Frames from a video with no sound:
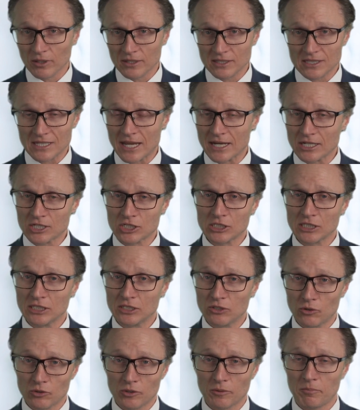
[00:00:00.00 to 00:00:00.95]
It's actually
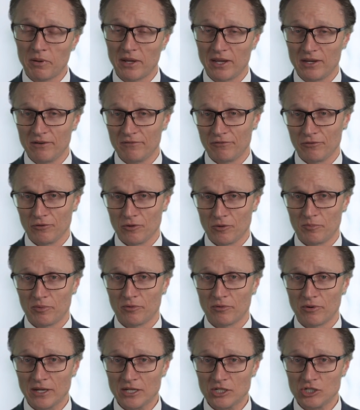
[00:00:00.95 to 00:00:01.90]
not a painful
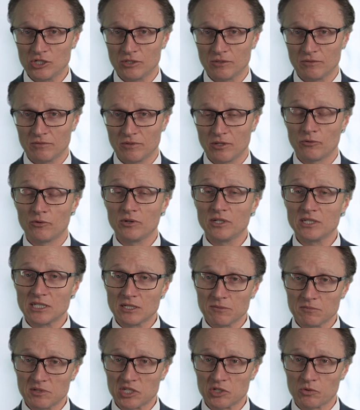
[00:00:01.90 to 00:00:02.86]
operation. There is
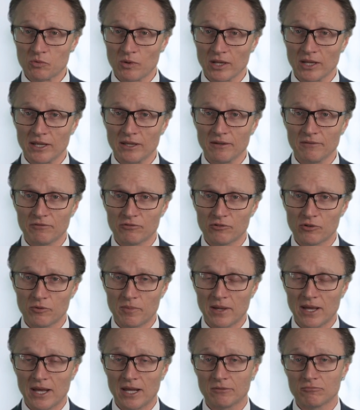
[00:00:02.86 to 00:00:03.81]
some swelling for
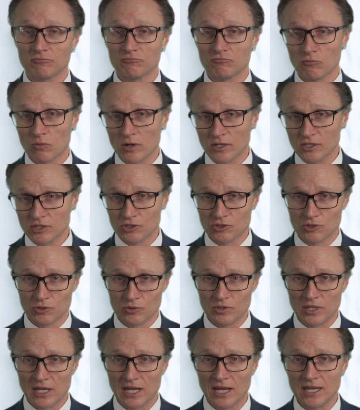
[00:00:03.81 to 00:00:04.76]
about 1 to
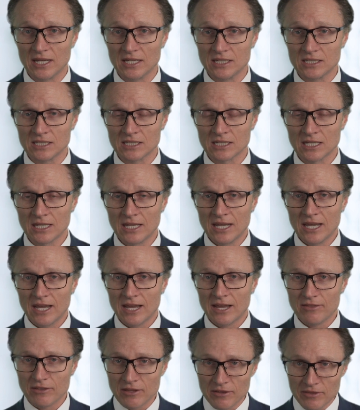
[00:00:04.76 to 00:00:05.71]
2 days,
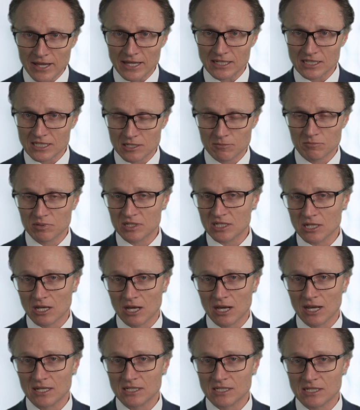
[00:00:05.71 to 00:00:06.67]
and then that
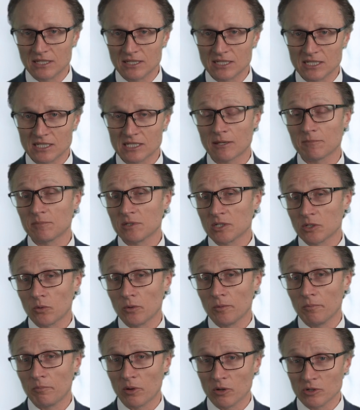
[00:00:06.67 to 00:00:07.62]
subsides in the
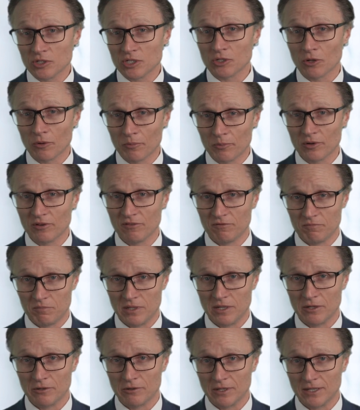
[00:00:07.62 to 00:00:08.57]
subsequent post-operative
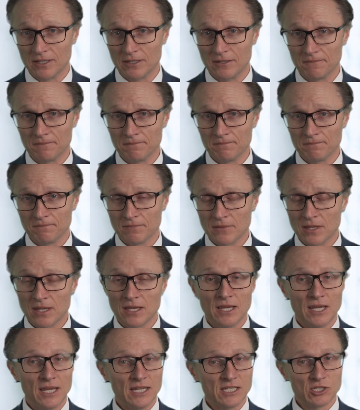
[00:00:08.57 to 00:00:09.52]
period.
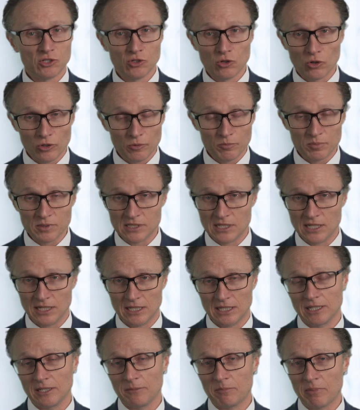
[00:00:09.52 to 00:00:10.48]
It's not a
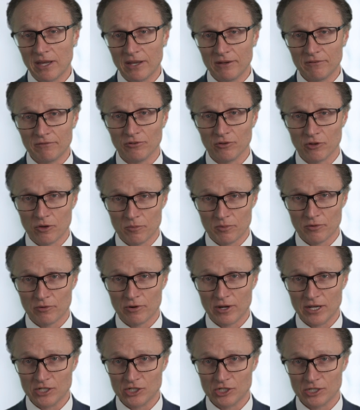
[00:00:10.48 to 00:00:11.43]
particularly painful
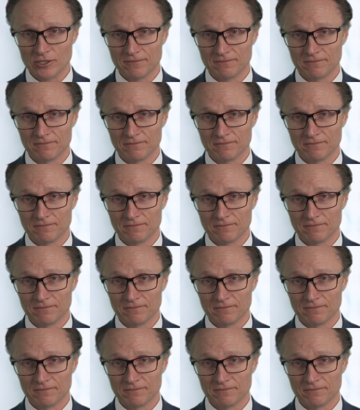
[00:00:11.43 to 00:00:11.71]
operation.